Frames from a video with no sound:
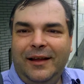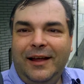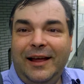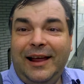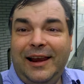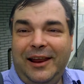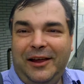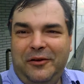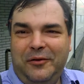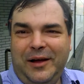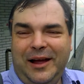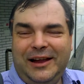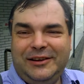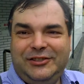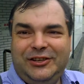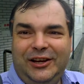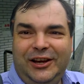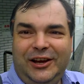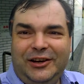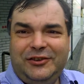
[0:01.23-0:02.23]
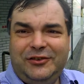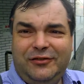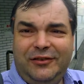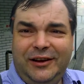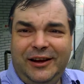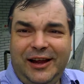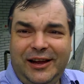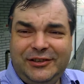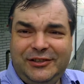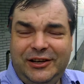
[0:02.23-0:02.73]
Hello, Archie
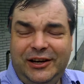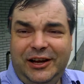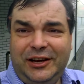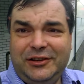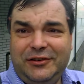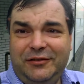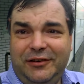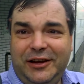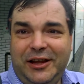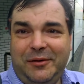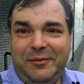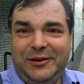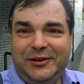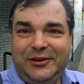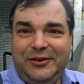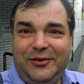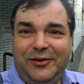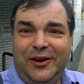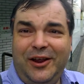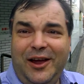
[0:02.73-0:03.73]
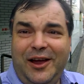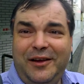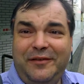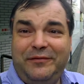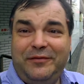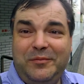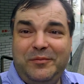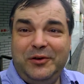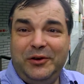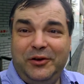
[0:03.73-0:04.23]
Luxury. Archie Luxury coming to you live
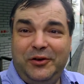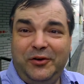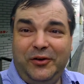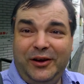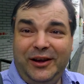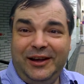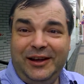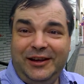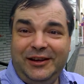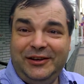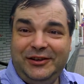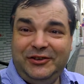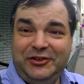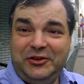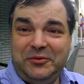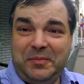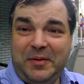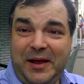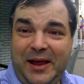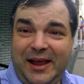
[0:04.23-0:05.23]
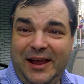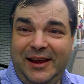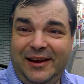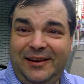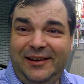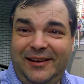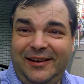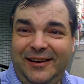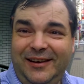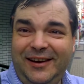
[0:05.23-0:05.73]
from Nagoya,
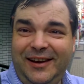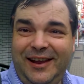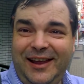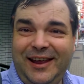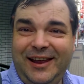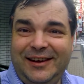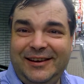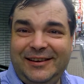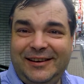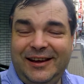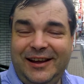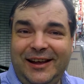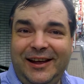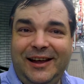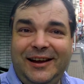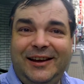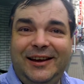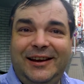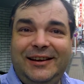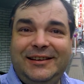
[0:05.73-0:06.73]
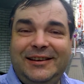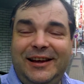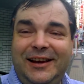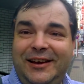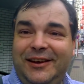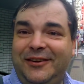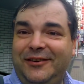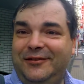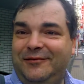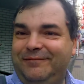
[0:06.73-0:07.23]
Japan. And I got to tell
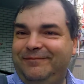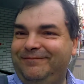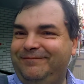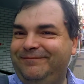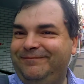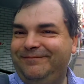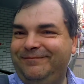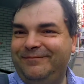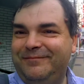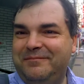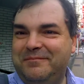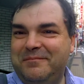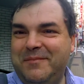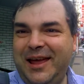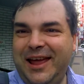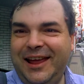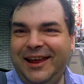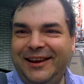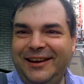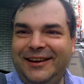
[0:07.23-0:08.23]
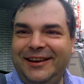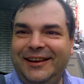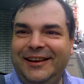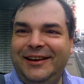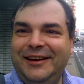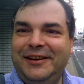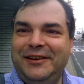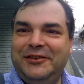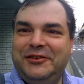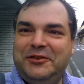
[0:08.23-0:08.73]
you, man,
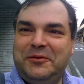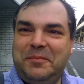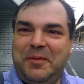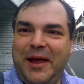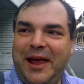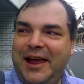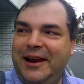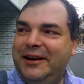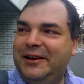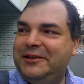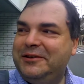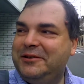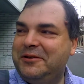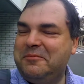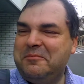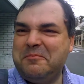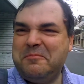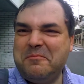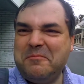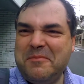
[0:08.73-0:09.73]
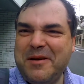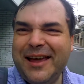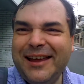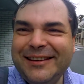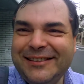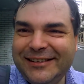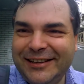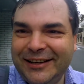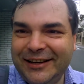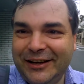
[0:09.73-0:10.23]
Japan is an
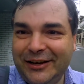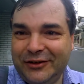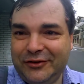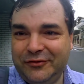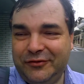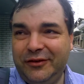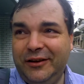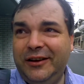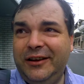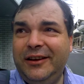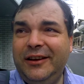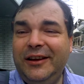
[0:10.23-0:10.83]
amazing country.